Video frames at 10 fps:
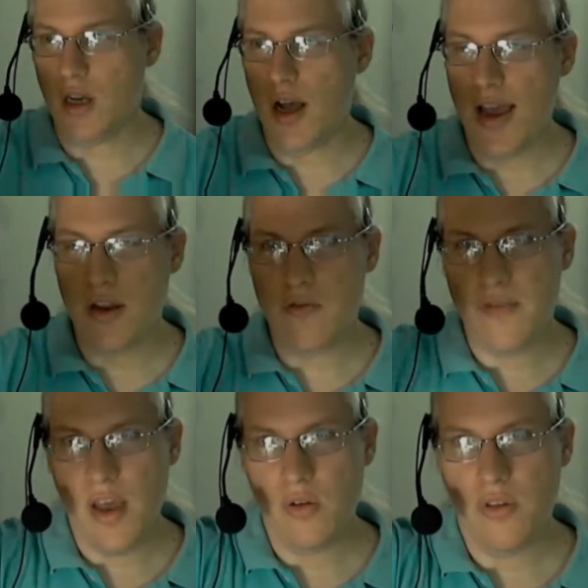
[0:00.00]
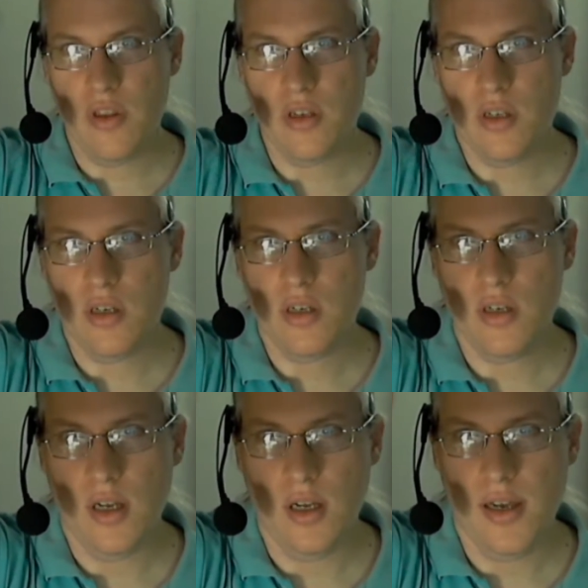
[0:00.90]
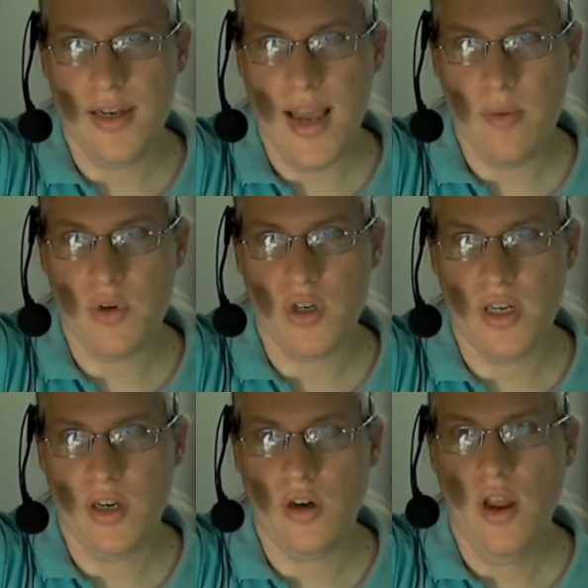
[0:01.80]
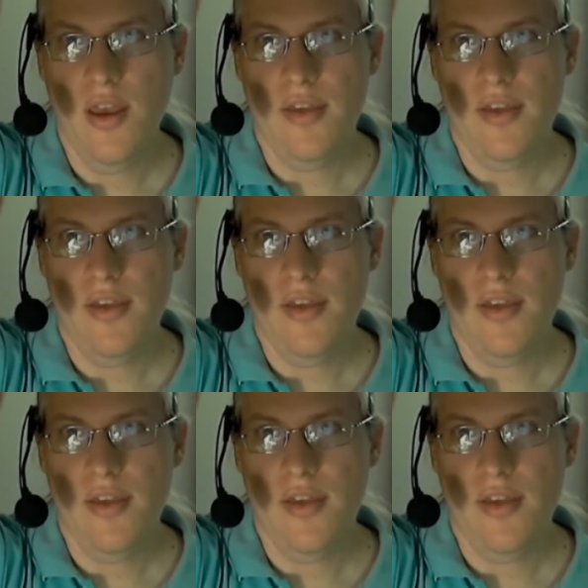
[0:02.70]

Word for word: I had found this adapter here.